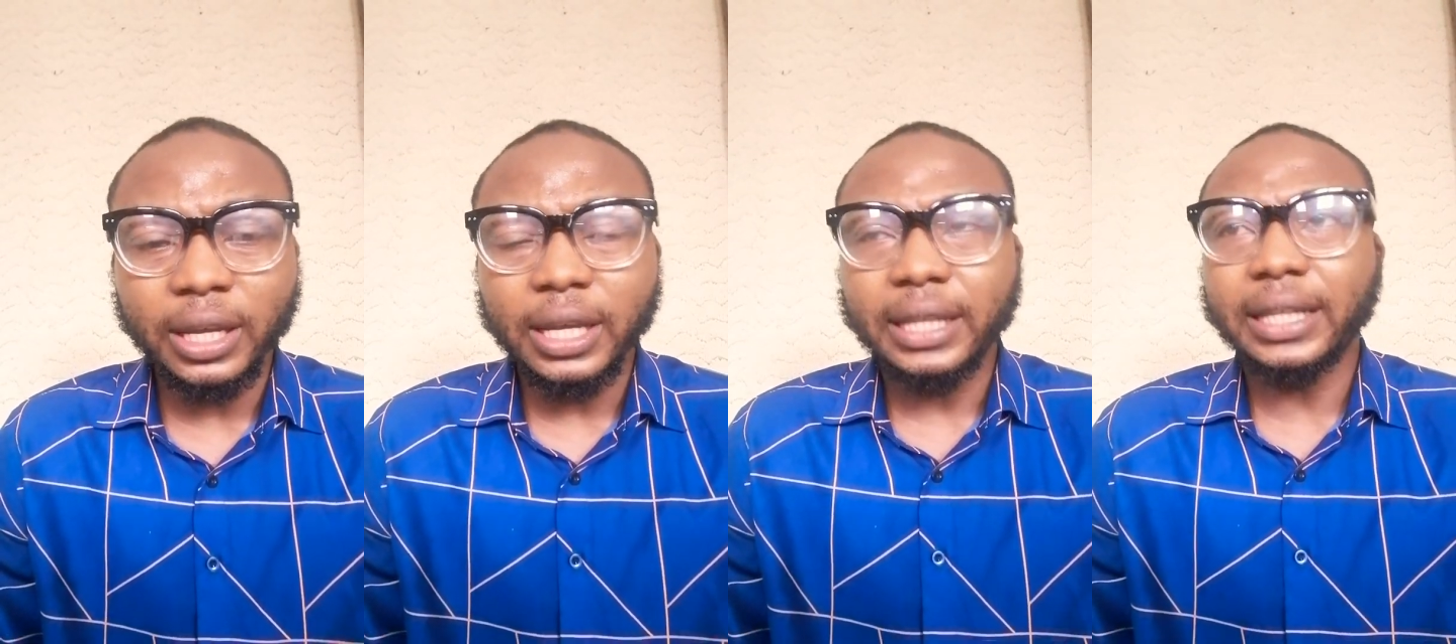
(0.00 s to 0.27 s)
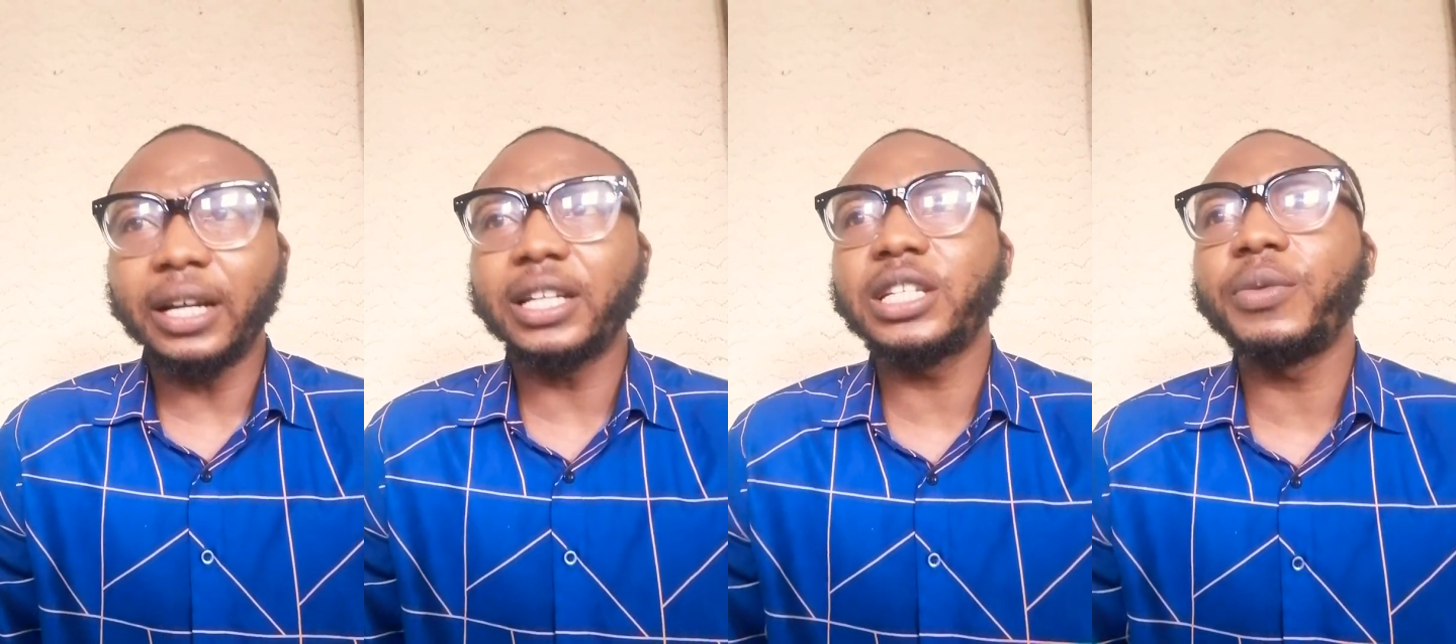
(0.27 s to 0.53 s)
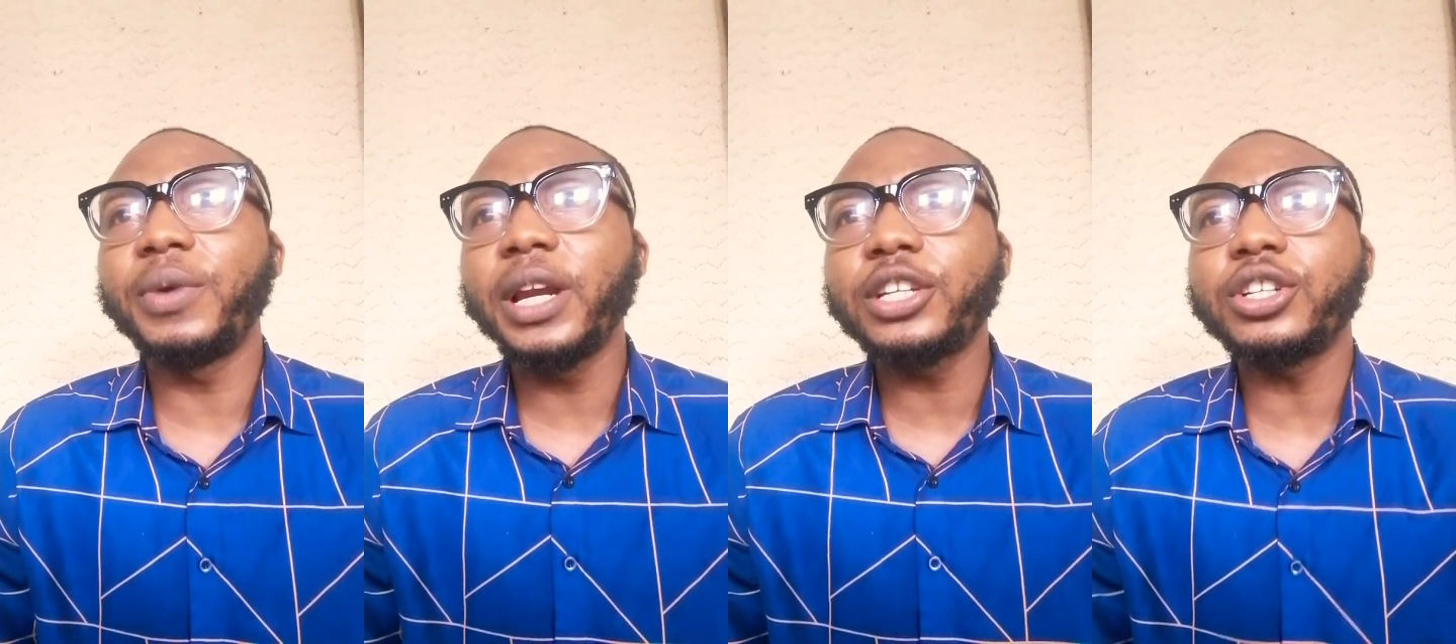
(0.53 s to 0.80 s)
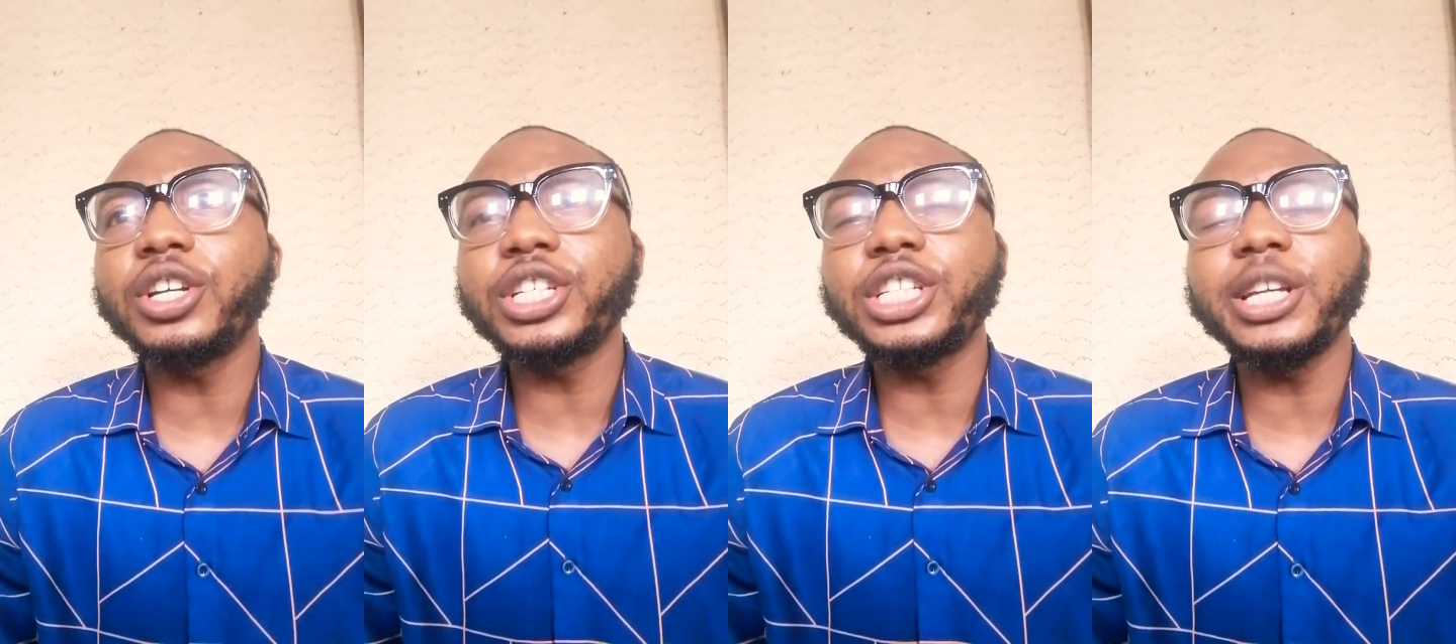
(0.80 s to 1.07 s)
Now, there's a
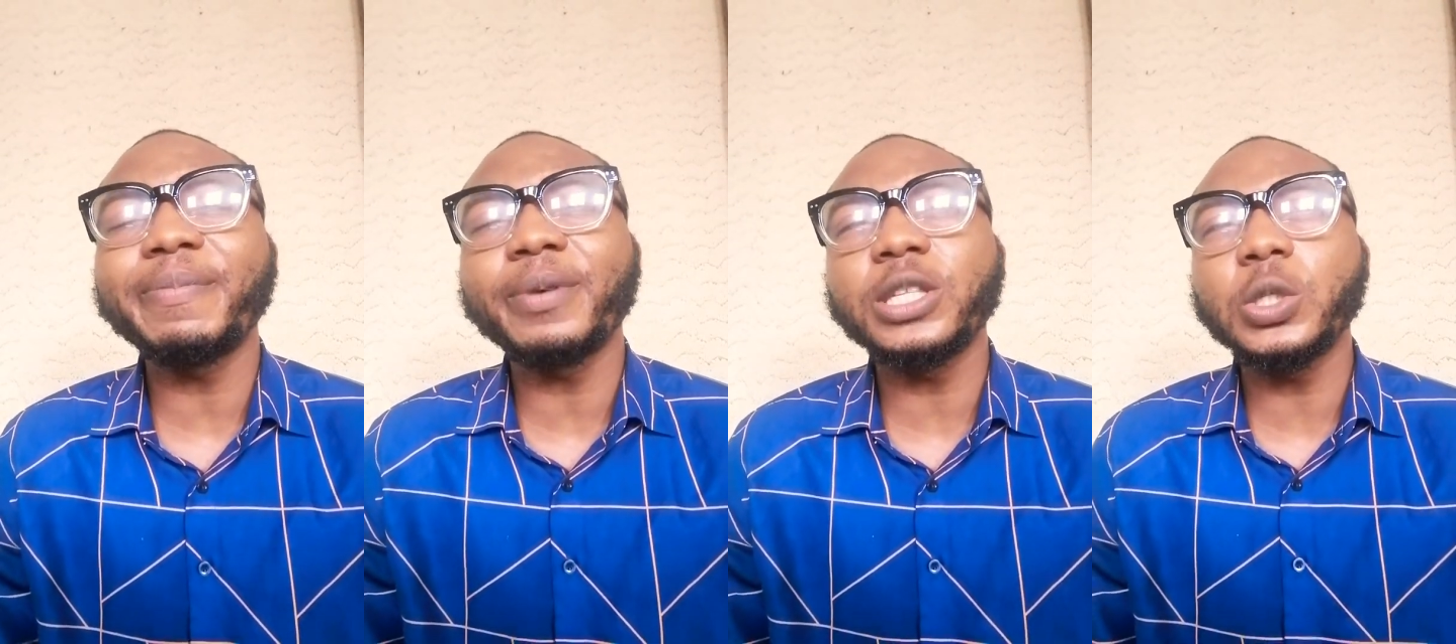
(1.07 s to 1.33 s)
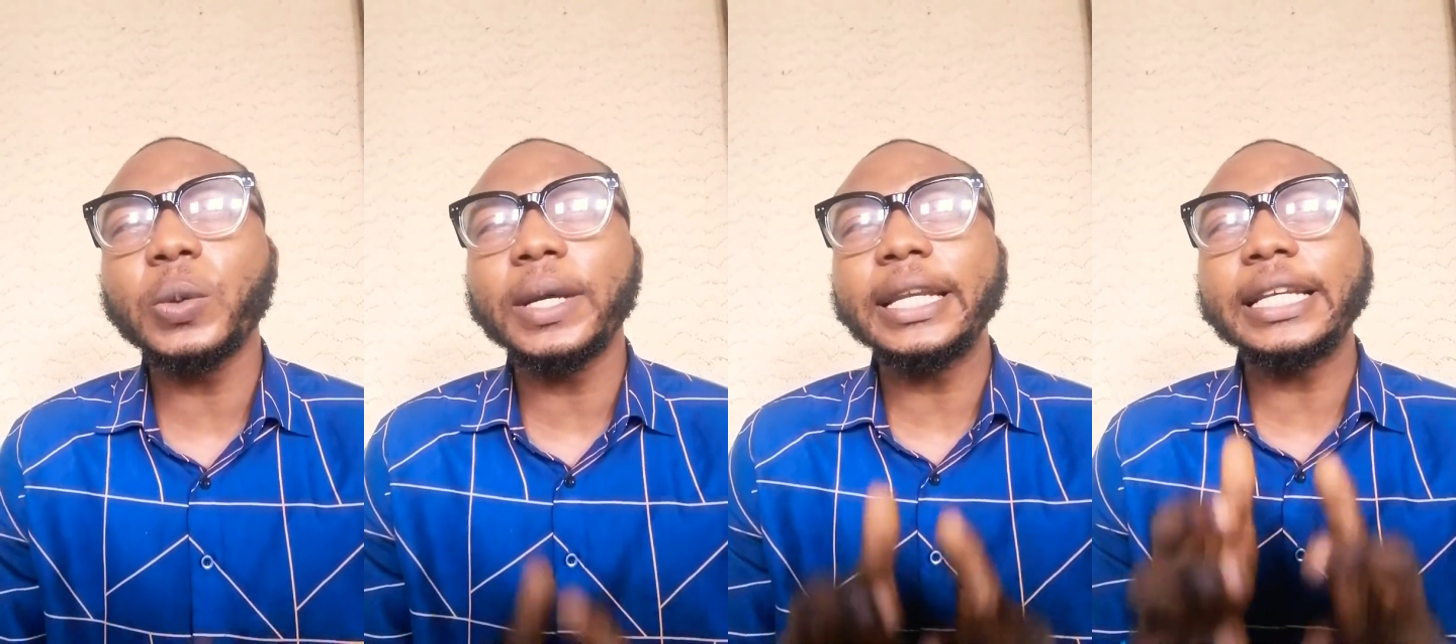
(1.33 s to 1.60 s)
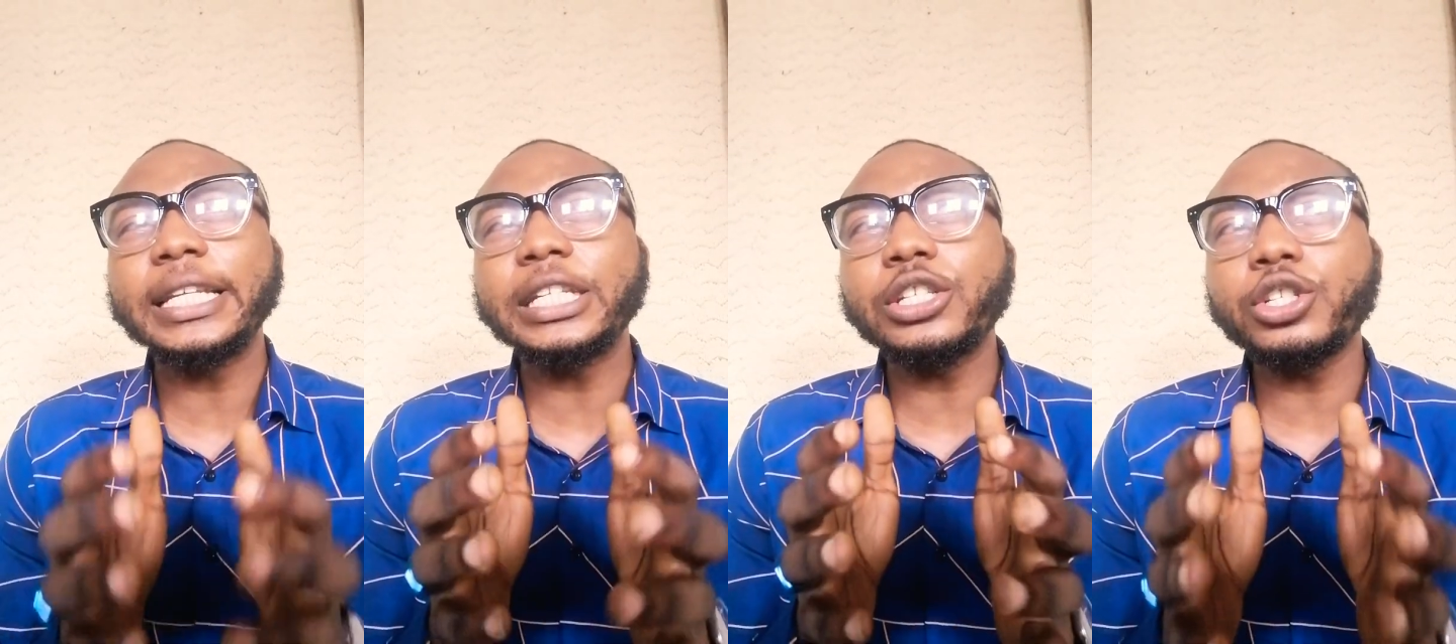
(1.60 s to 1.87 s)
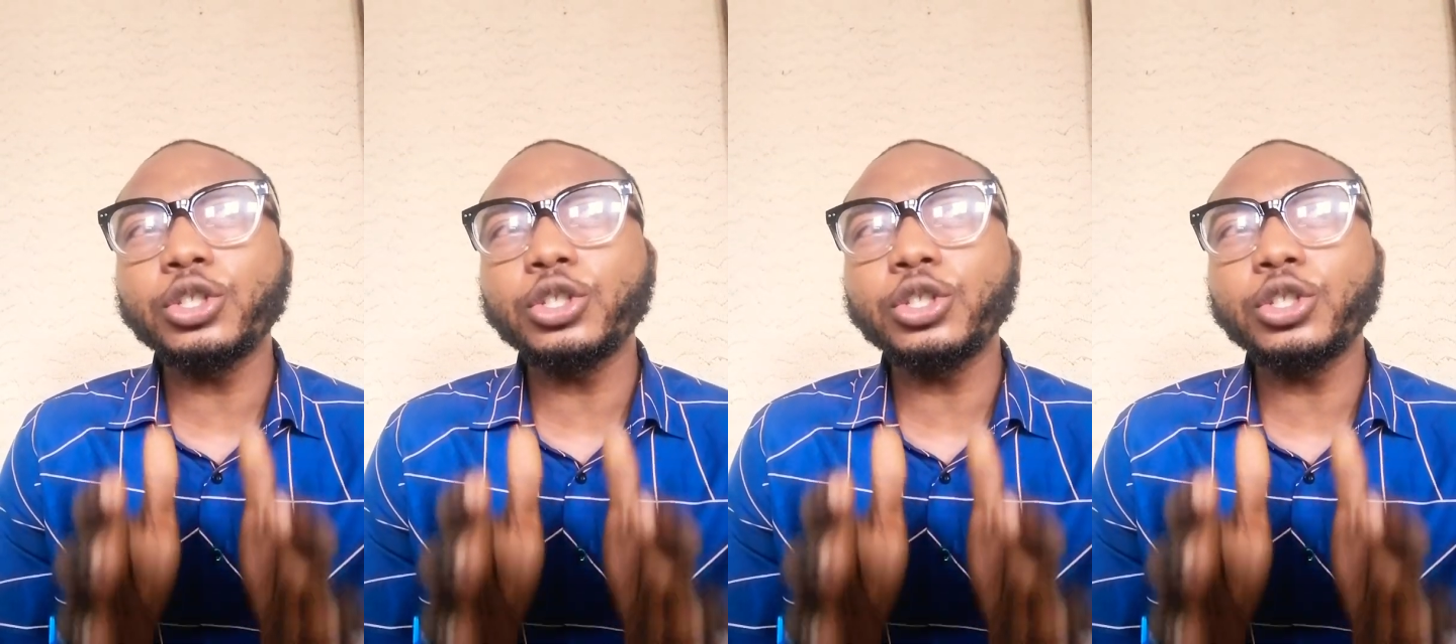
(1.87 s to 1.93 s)
relationship between this